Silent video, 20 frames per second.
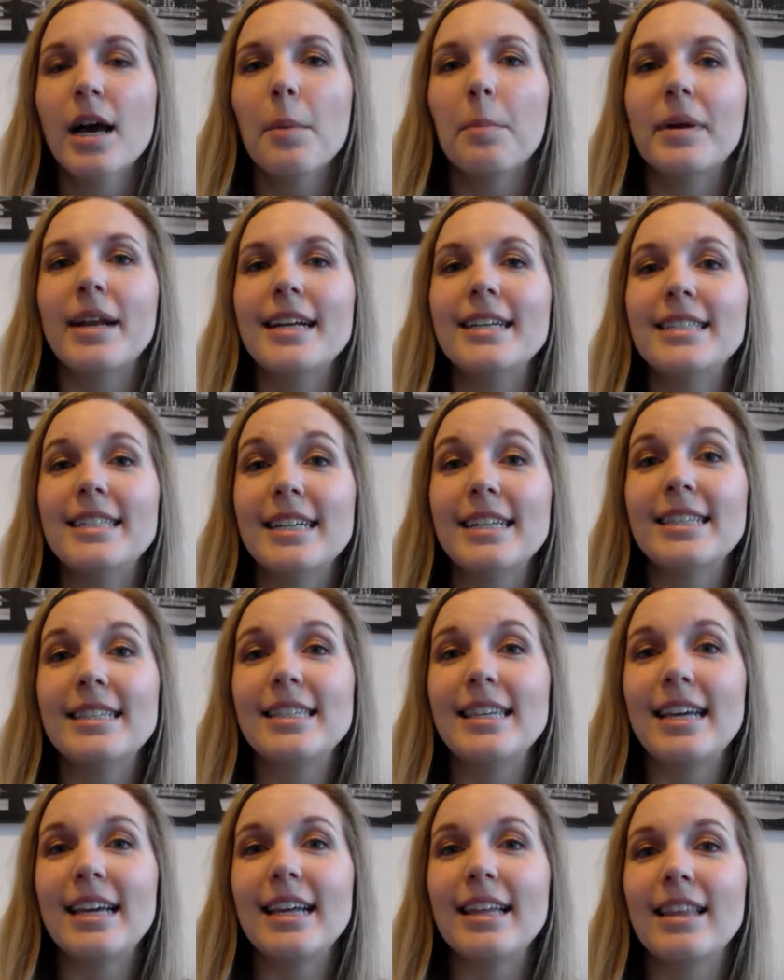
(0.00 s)
But I did
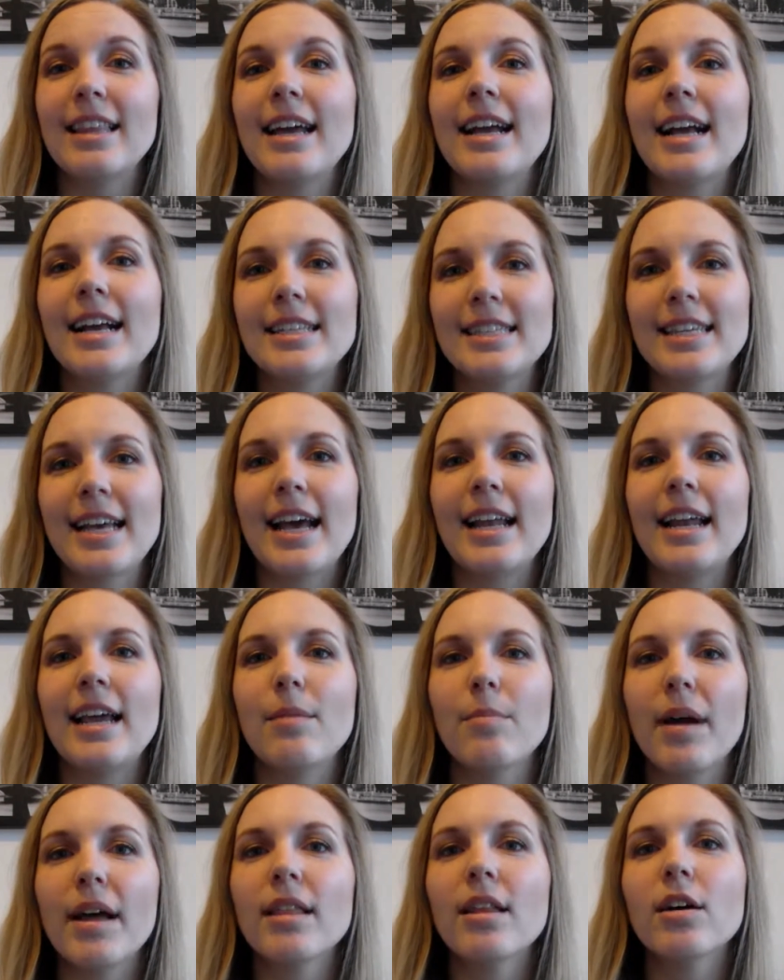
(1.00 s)
see it, like I said,
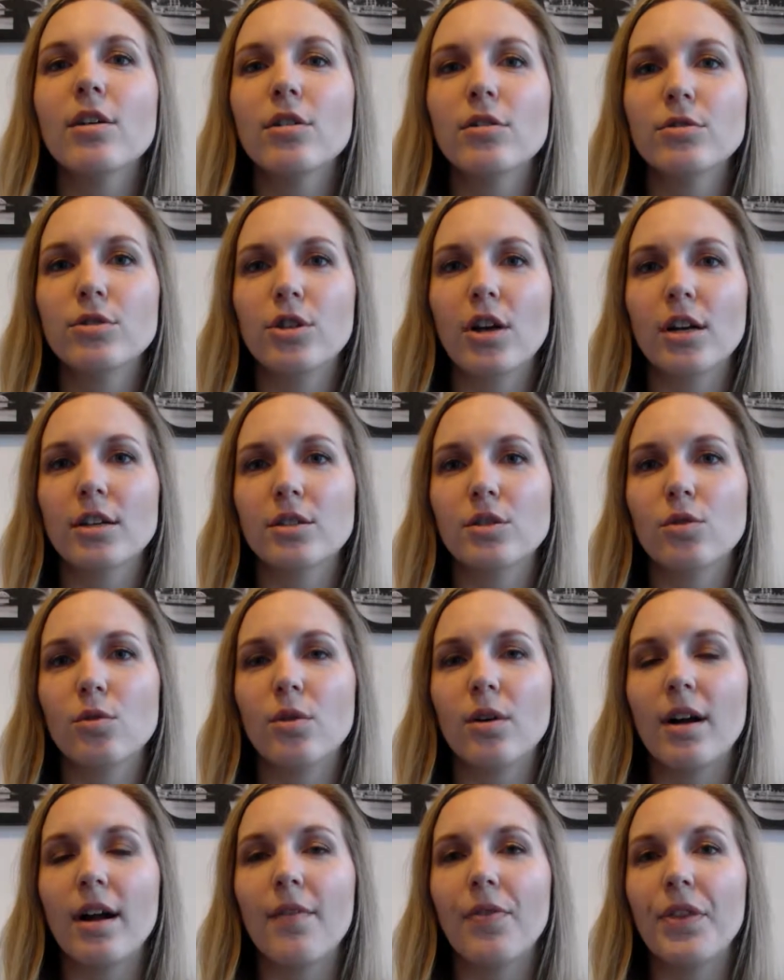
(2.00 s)
in my local
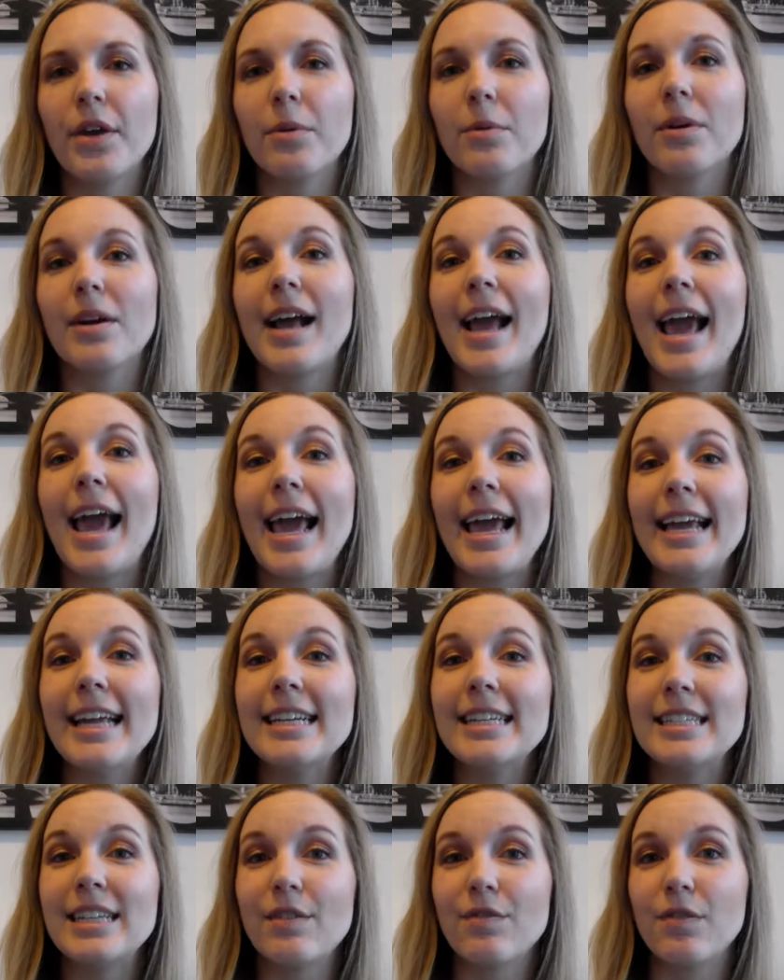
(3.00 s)
drugstore. There were
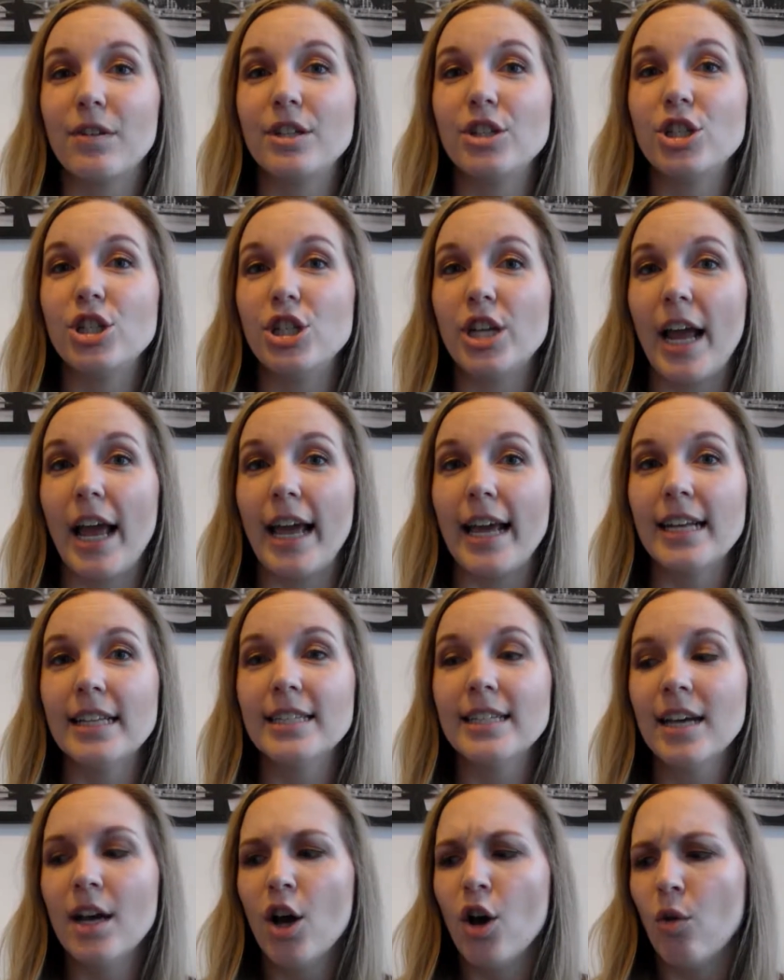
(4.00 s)
8 different
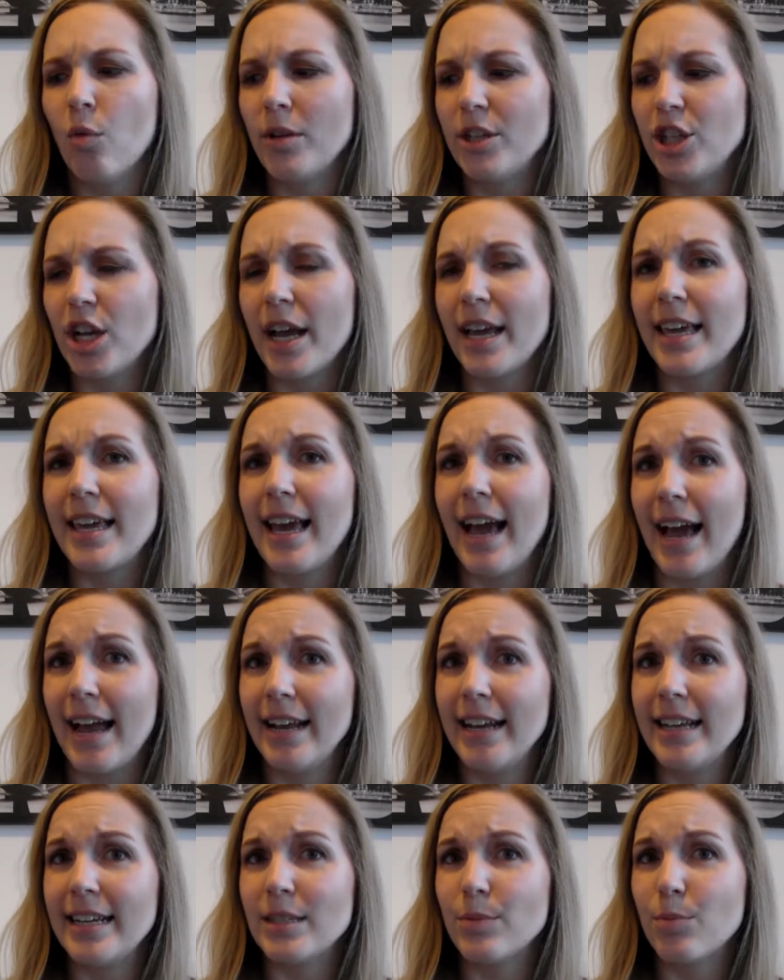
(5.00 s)
shades, which
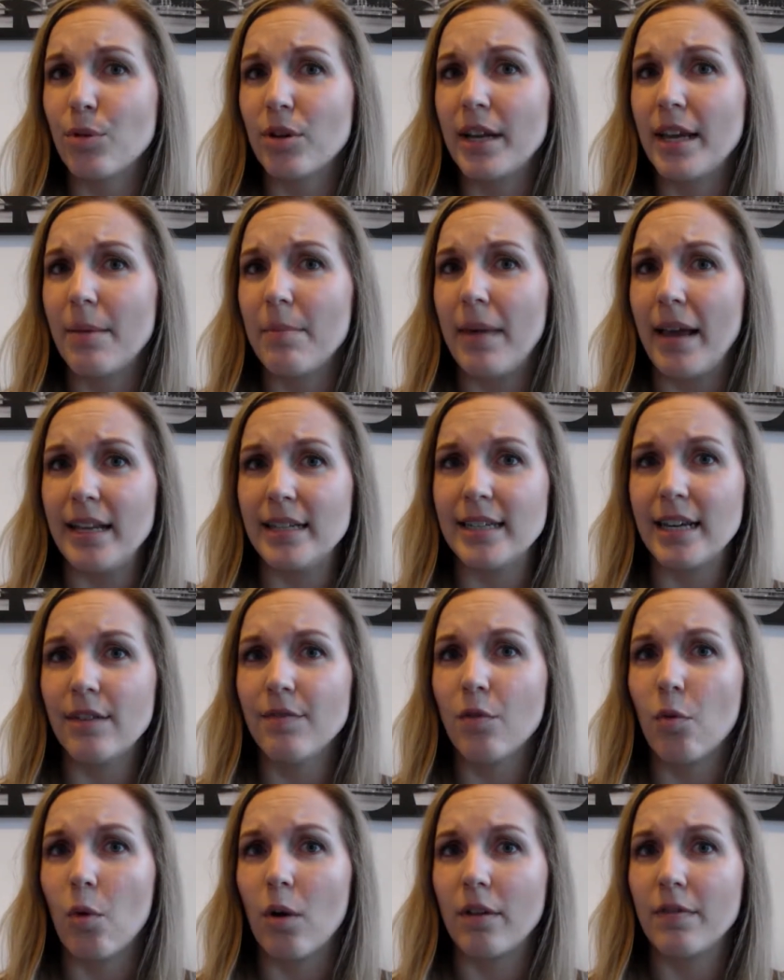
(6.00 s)
again is pretty
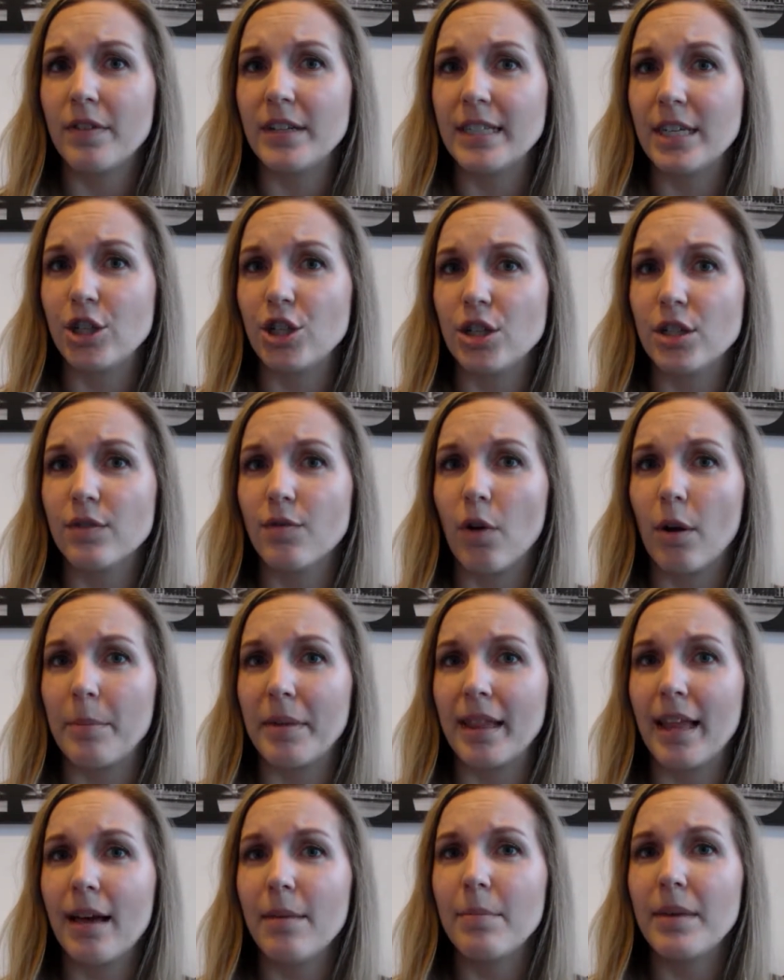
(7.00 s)
amazing for Physicians Formula